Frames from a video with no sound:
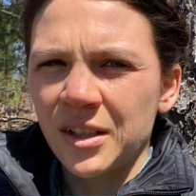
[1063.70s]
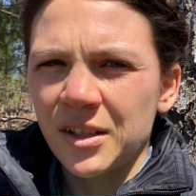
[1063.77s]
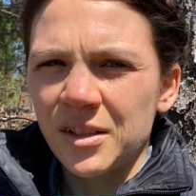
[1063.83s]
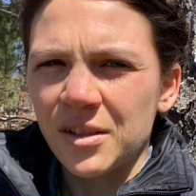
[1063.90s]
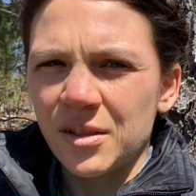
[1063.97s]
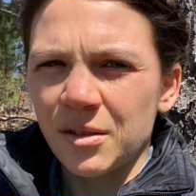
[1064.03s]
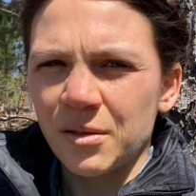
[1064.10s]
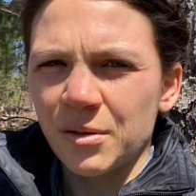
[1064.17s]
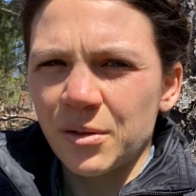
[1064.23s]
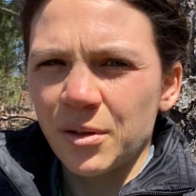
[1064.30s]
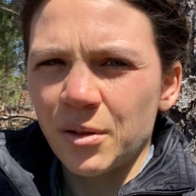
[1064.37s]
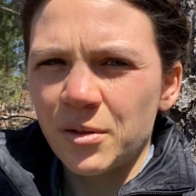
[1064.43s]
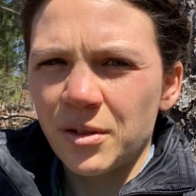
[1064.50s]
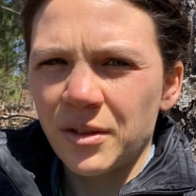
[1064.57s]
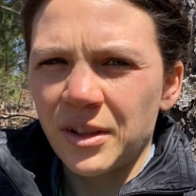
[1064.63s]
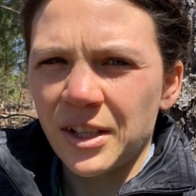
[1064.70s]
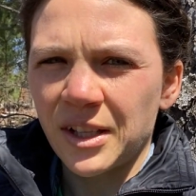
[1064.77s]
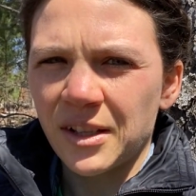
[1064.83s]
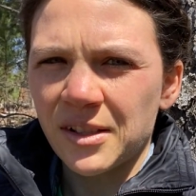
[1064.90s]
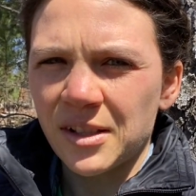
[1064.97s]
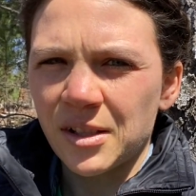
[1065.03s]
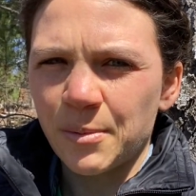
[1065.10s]
So those are
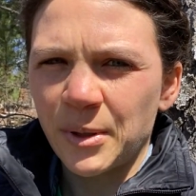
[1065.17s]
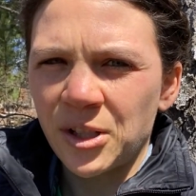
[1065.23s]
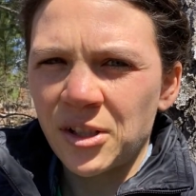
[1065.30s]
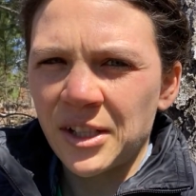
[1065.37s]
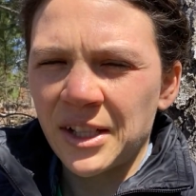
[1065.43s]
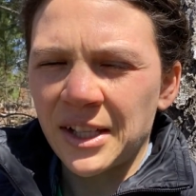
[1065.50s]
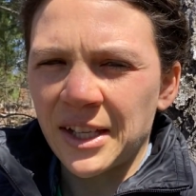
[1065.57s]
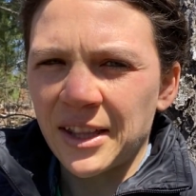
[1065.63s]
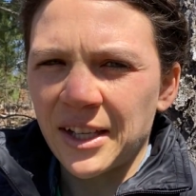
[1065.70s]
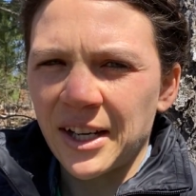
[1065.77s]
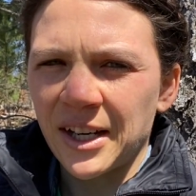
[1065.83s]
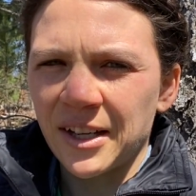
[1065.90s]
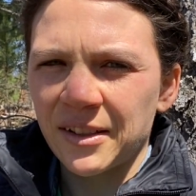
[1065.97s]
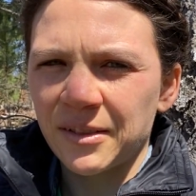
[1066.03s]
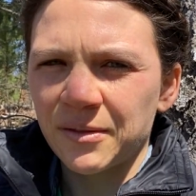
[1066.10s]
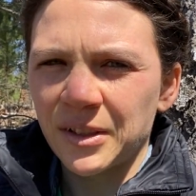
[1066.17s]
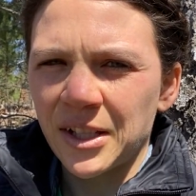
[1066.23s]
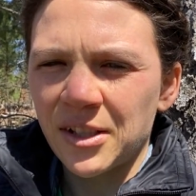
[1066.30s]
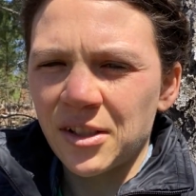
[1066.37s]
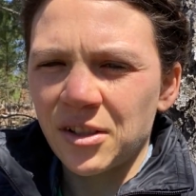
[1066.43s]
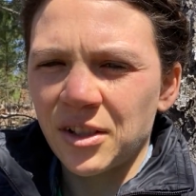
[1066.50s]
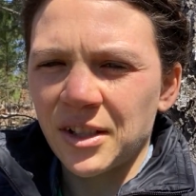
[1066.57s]
things, especially like that.
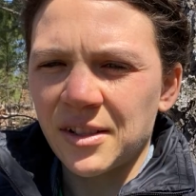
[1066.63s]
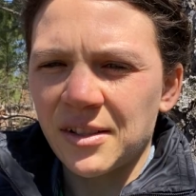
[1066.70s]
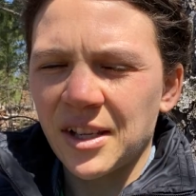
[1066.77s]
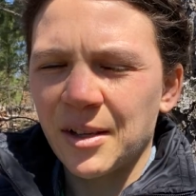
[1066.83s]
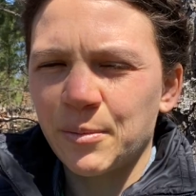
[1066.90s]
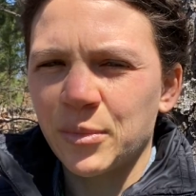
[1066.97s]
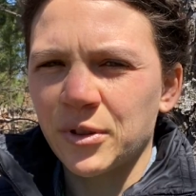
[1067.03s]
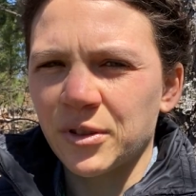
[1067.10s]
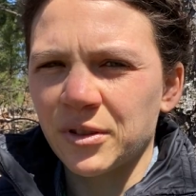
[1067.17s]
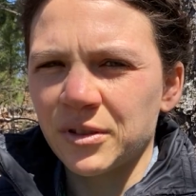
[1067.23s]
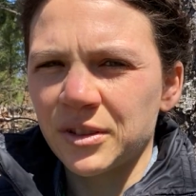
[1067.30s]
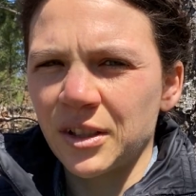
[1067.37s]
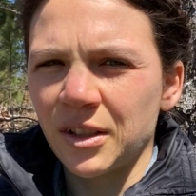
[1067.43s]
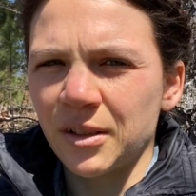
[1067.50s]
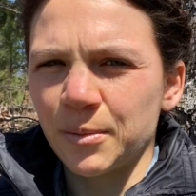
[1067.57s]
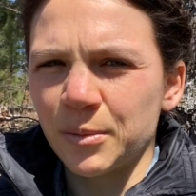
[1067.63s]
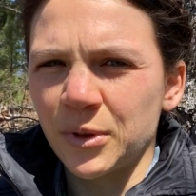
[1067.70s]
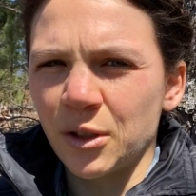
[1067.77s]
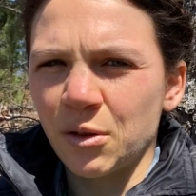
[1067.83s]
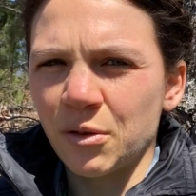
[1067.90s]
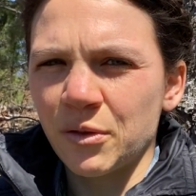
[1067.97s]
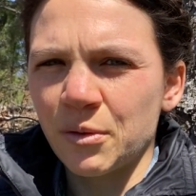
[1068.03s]
That's a good example. The
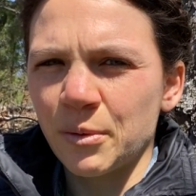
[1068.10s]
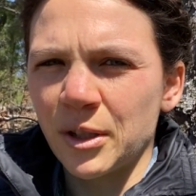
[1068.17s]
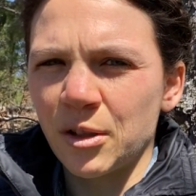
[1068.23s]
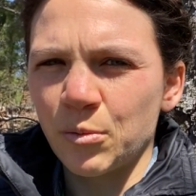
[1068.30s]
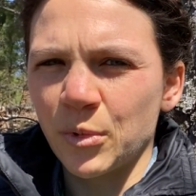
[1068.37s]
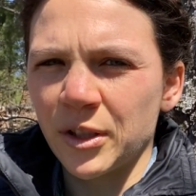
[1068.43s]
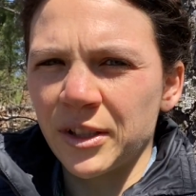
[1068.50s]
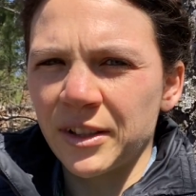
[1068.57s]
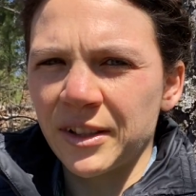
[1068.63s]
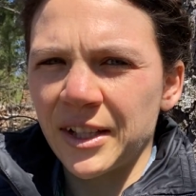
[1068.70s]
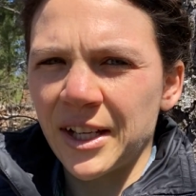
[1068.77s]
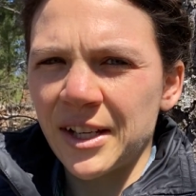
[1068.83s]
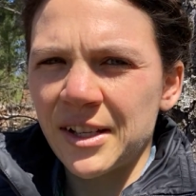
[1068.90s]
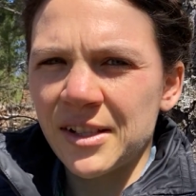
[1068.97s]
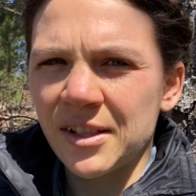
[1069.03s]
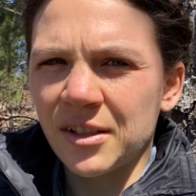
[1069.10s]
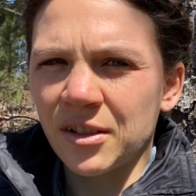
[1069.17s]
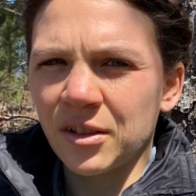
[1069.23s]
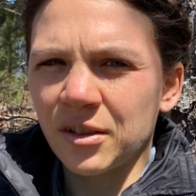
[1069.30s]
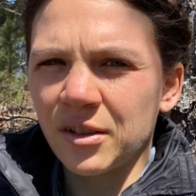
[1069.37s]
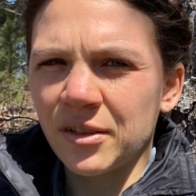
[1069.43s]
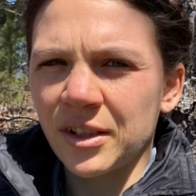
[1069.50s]
overwhelm one, that is an
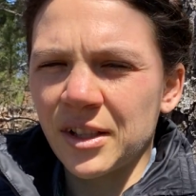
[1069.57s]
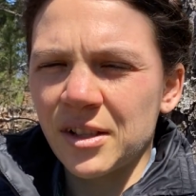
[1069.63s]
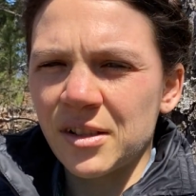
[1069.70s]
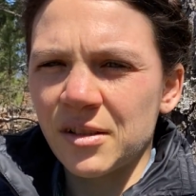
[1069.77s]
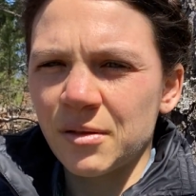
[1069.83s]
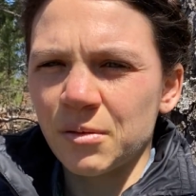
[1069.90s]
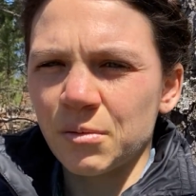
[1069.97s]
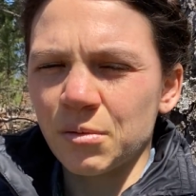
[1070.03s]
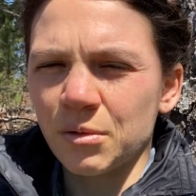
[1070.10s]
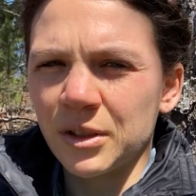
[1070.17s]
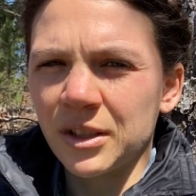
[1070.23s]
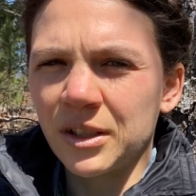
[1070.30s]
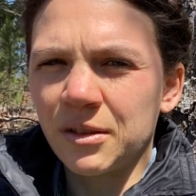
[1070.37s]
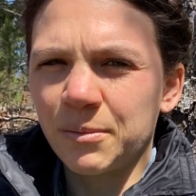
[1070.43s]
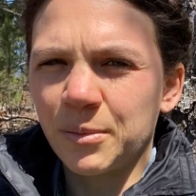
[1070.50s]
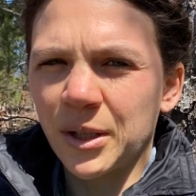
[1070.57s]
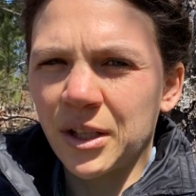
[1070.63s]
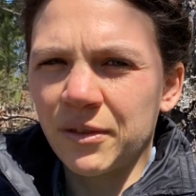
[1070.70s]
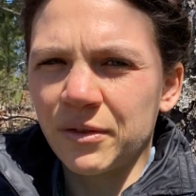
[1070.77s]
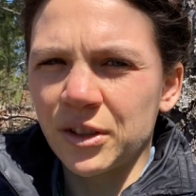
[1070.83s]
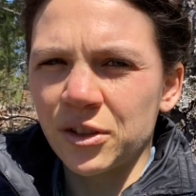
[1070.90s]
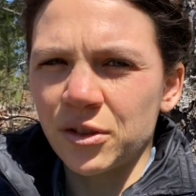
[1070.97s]
alert that's really
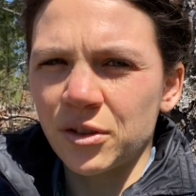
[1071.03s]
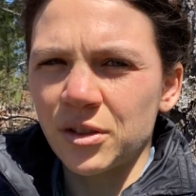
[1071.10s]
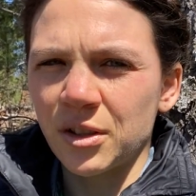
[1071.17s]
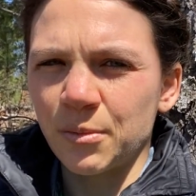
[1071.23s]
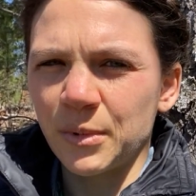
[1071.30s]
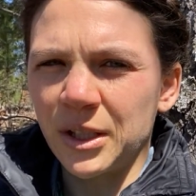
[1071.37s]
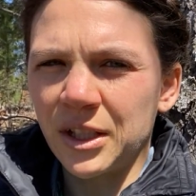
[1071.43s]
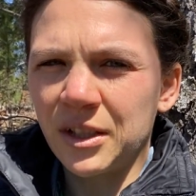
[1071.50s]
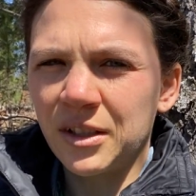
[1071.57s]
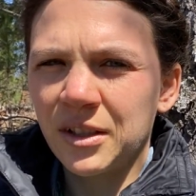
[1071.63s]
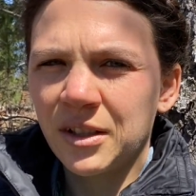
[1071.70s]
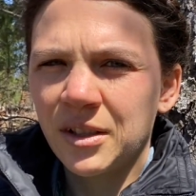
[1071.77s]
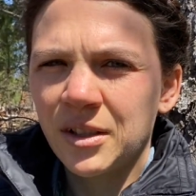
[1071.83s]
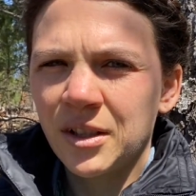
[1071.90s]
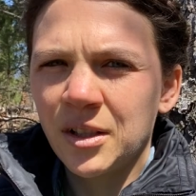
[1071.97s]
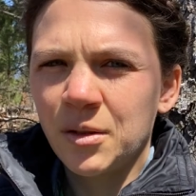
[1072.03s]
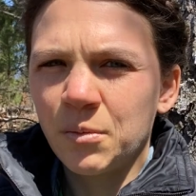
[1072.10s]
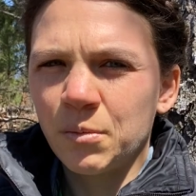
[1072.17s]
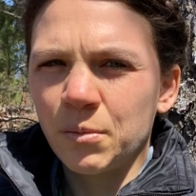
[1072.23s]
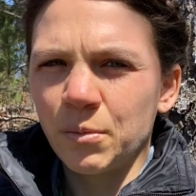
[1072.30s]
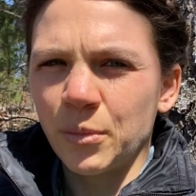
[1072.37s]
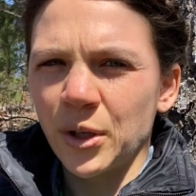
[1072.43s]
beneficial to me.
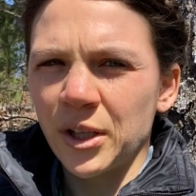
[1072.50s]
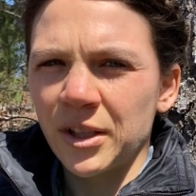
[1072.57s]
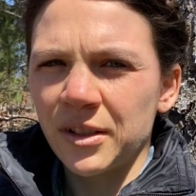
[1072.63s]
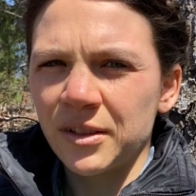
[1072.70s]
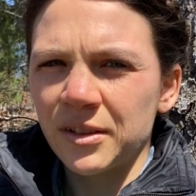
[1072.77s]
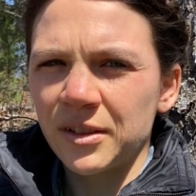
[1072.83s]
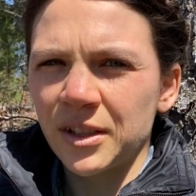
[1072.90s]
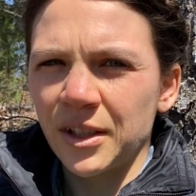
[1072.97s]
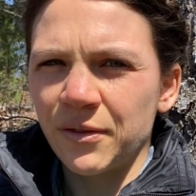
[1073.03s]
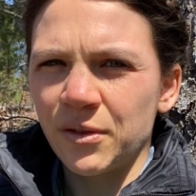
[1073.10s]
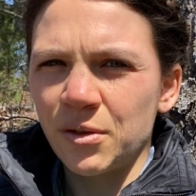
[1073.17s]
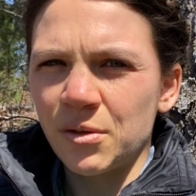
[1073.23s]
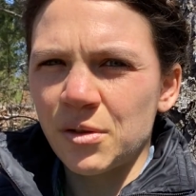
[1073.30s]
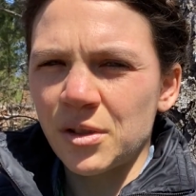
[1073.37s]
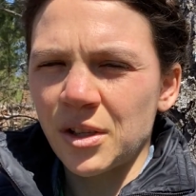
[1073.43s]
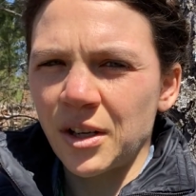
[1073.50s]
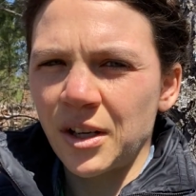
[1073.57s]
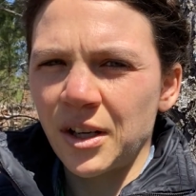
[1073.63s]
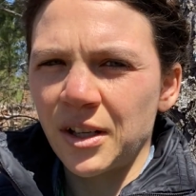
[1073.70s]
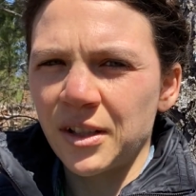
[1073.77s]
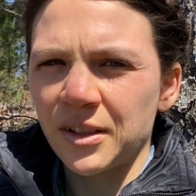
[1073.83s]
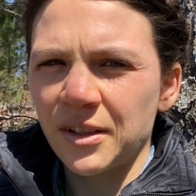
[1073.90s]
But if you
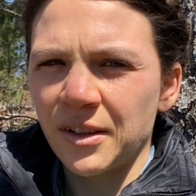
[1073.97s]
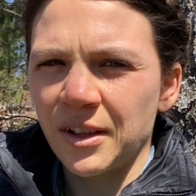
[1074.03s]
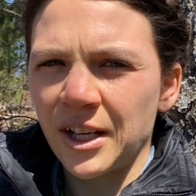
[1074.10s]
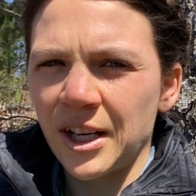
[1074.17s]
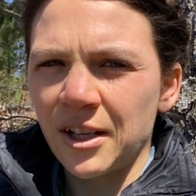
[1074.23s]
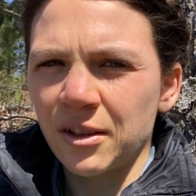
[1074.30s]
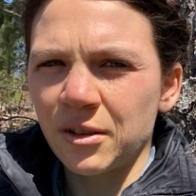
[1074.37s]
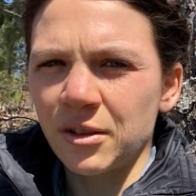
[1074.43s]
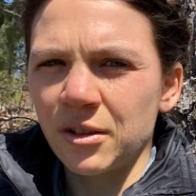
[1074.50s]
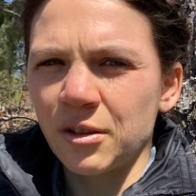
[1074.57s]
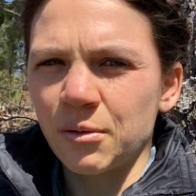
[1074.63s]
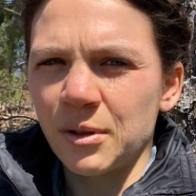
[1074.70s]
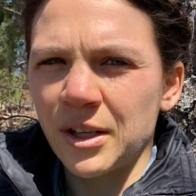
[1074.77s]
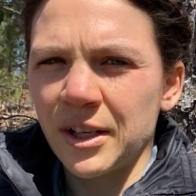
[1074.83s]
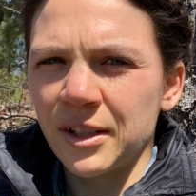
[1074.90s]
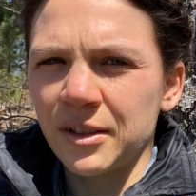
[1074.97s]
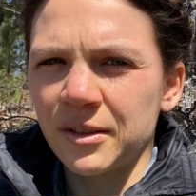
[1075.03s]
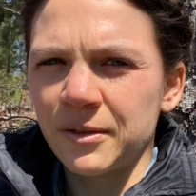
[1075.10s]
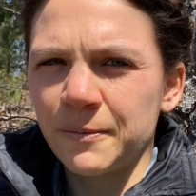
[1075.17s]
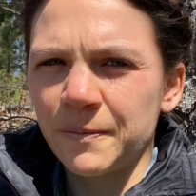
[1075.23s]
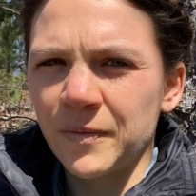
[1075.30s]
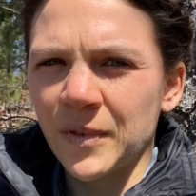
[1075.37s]
saw that alert go on
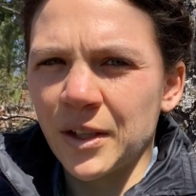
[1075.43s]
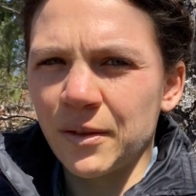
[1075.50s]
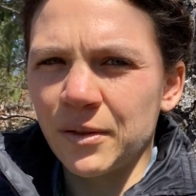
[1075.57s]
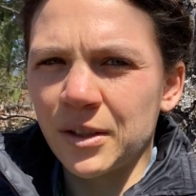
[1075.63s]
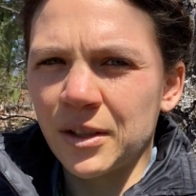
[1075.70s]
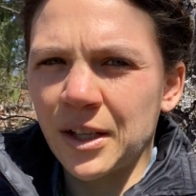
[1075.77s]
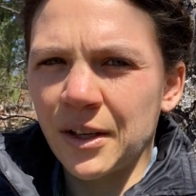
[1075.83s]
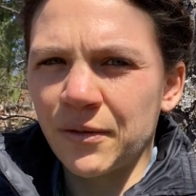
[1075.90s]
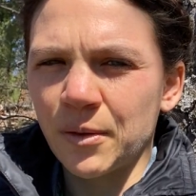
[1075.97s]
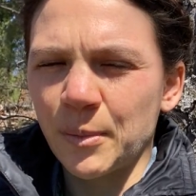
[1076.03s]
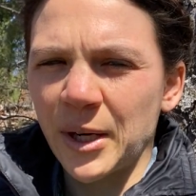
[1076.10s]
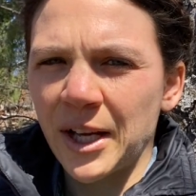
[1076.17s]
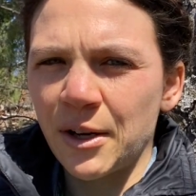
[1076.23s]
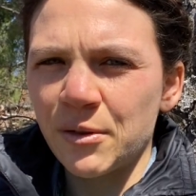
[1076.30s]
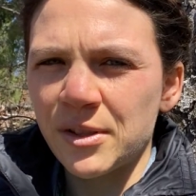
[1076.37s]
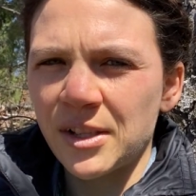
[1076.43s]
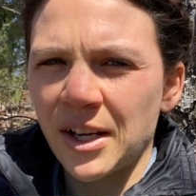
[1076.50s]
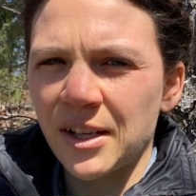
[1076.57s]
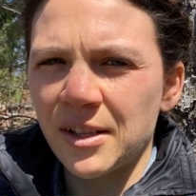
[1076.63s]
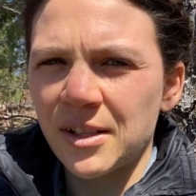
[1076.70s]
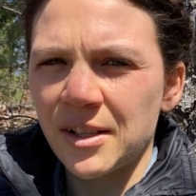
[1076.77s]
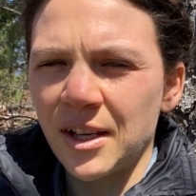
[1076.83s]
from an
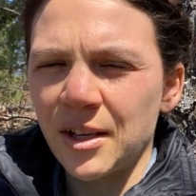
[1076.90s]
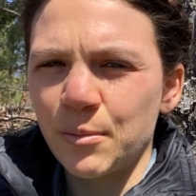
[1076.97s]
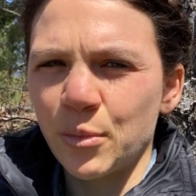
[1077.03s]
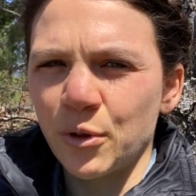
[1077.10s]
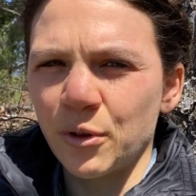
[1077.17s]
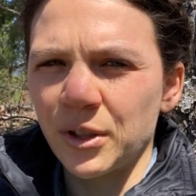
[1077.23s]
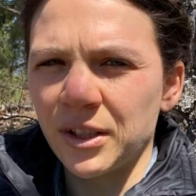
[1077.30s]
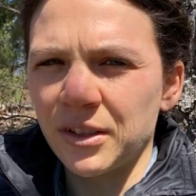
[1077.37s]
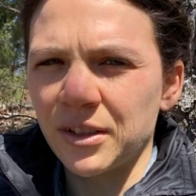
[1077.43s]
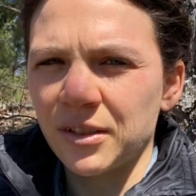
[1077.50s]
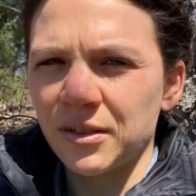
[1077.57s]
outside standpoint,